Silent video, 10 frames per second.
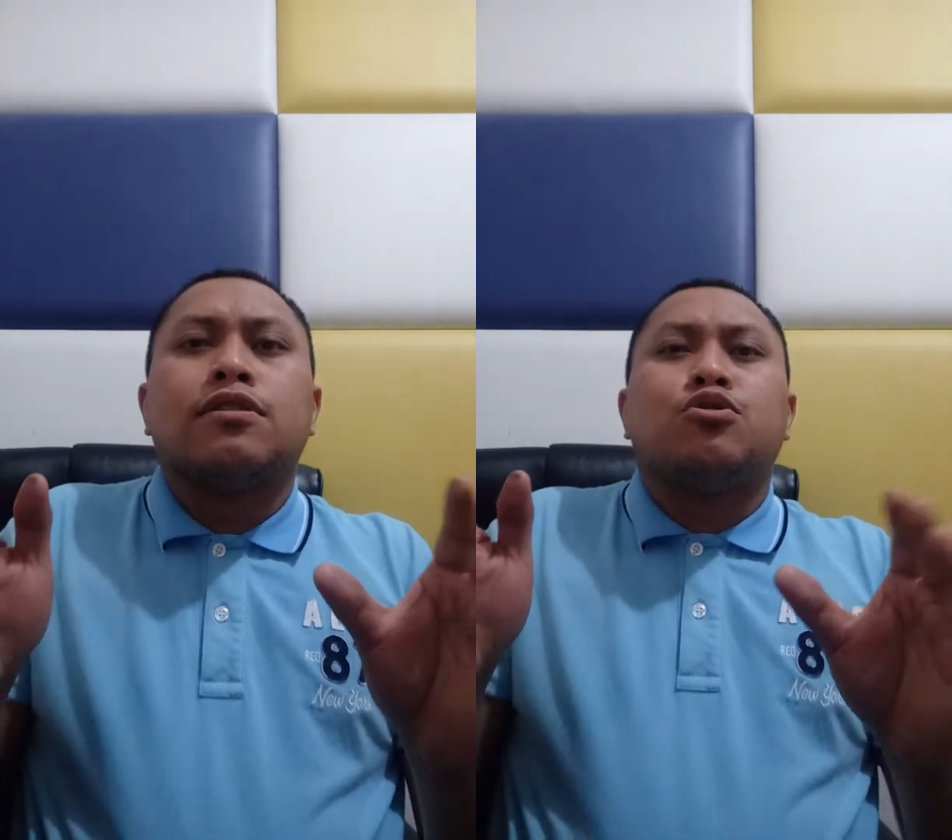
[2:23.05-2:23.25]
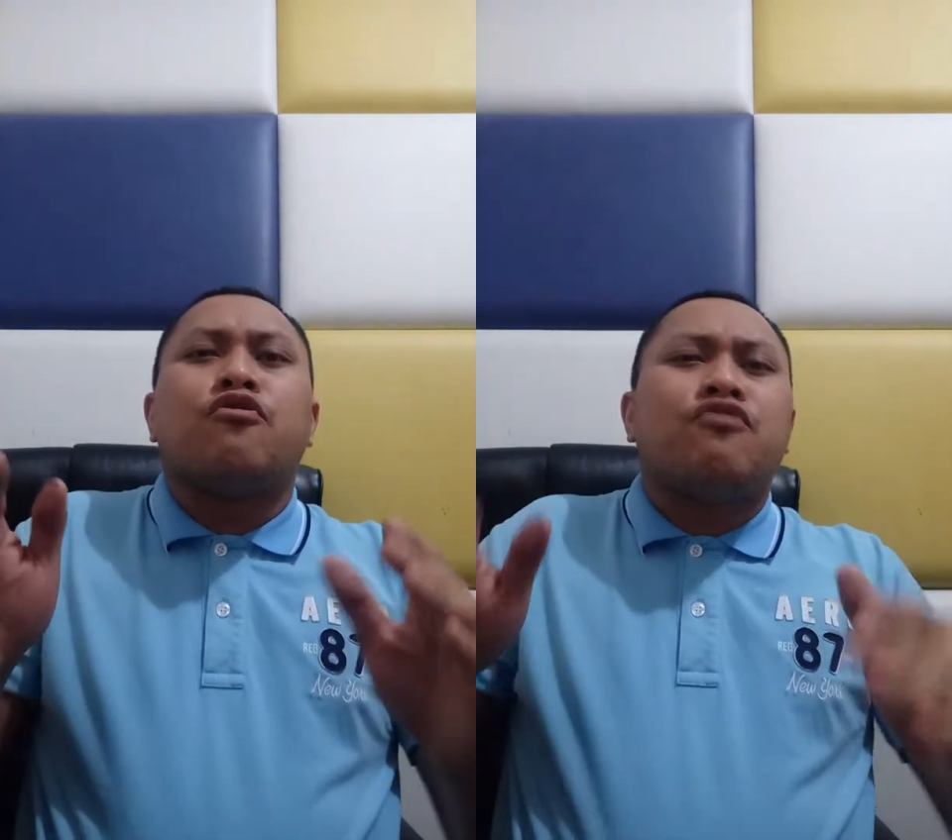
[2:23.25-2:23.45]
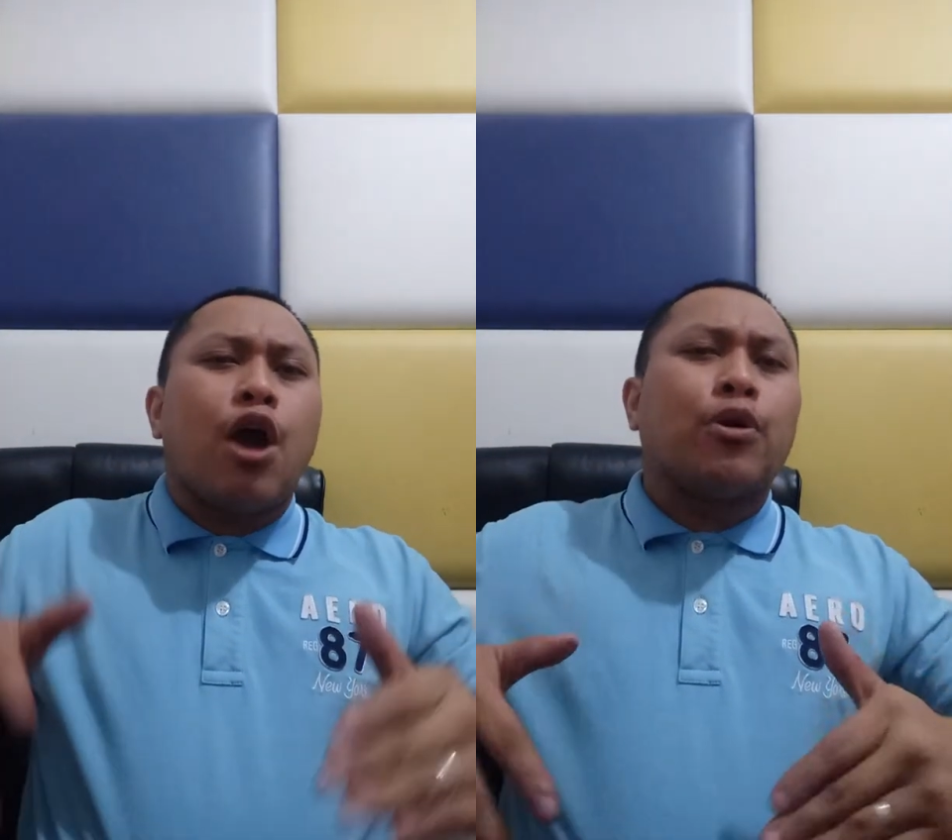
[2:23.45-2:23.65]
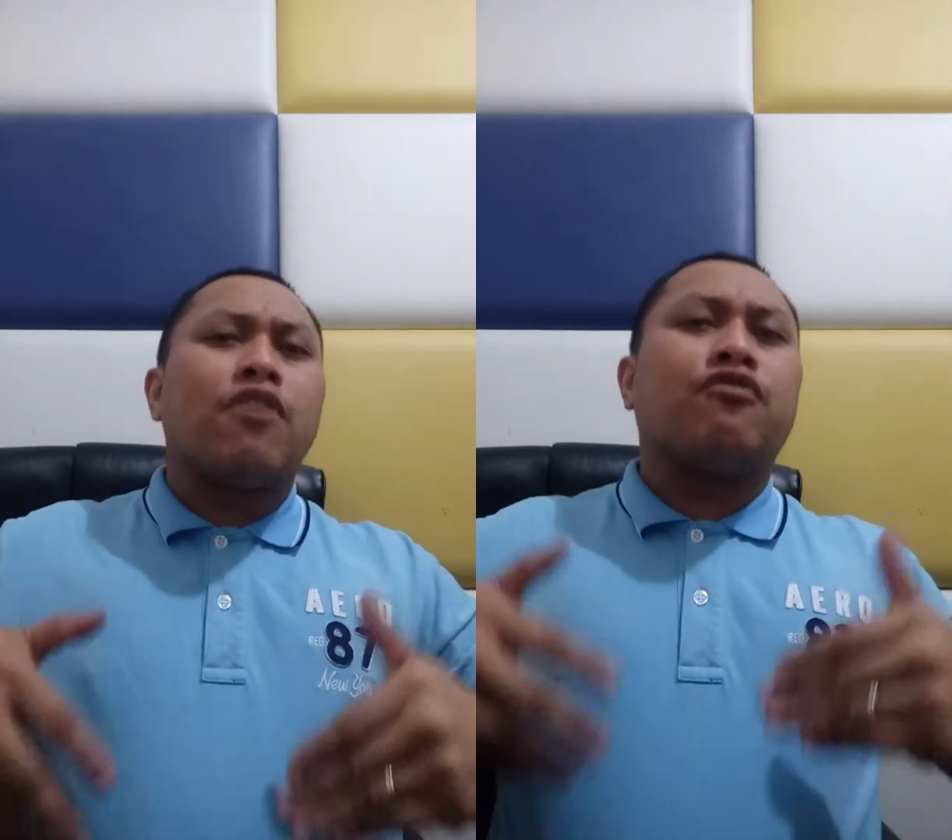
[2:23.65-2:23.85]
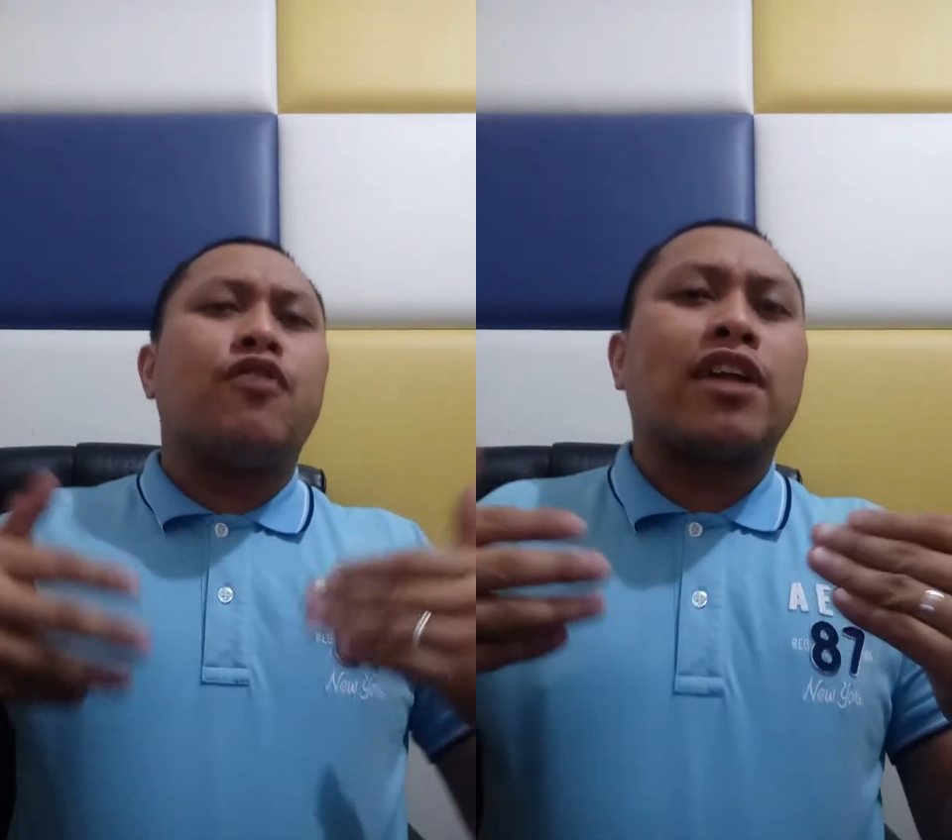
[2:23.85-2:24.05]
do
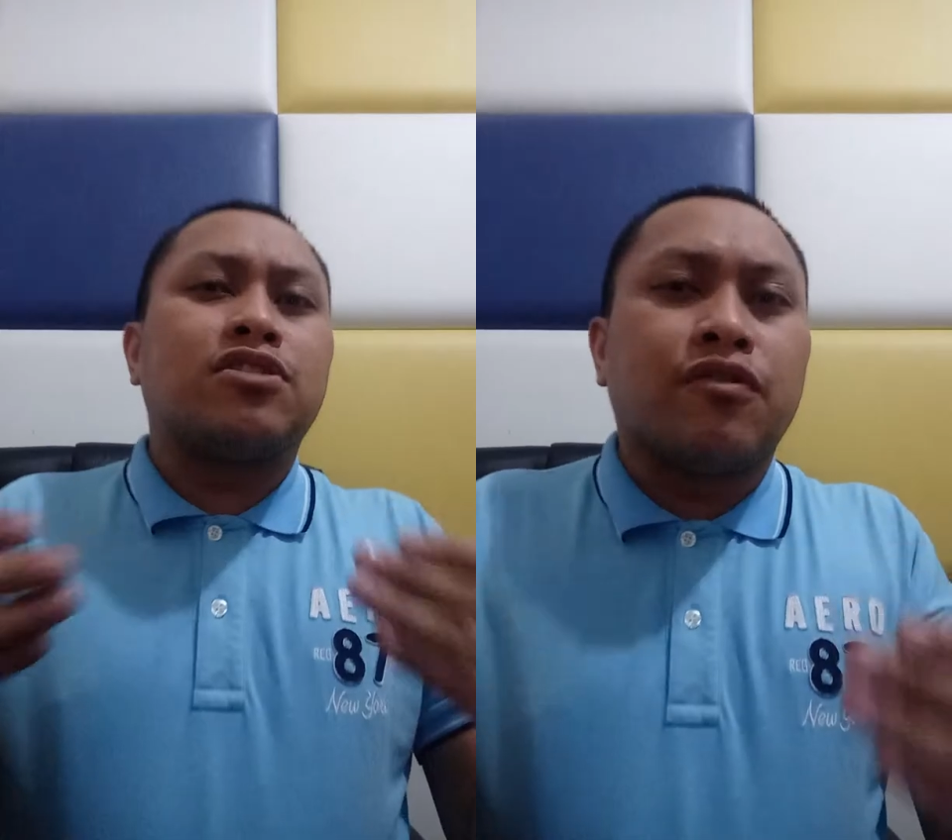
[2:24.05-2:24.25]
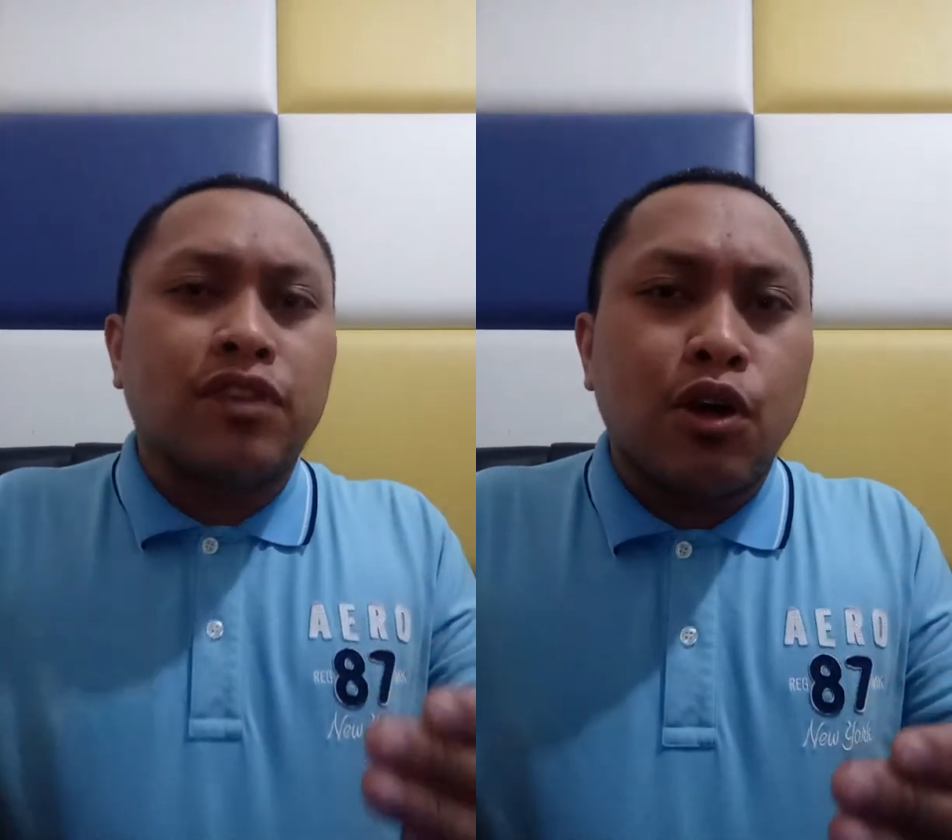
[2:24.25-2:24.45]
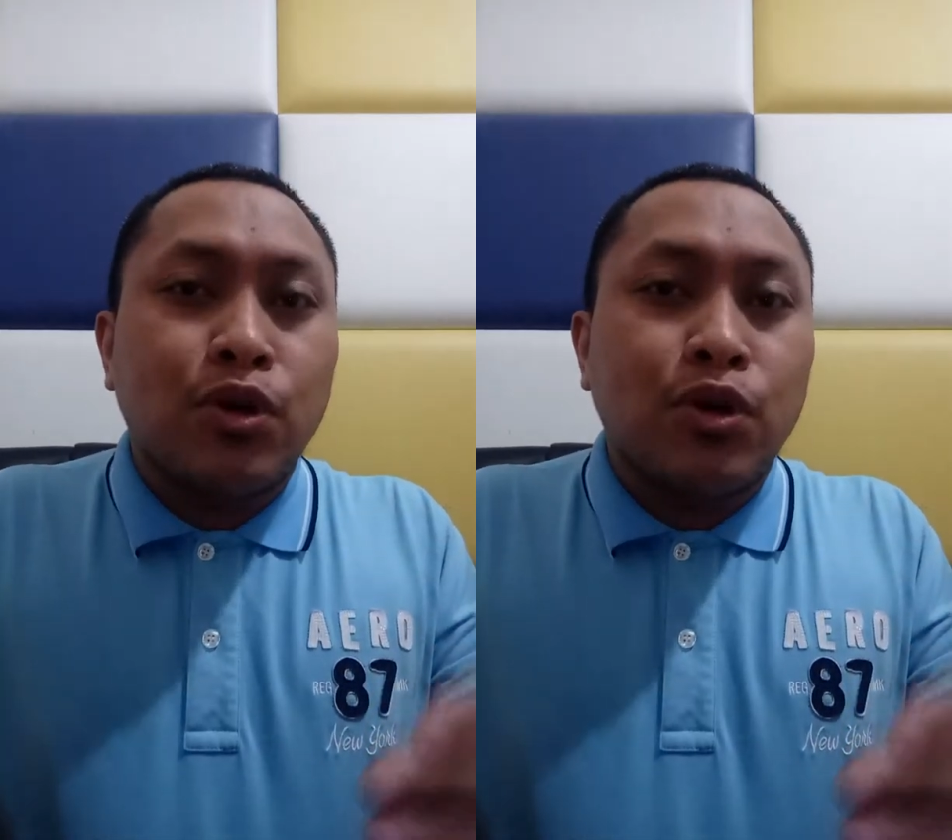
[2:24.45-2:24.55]
very effectively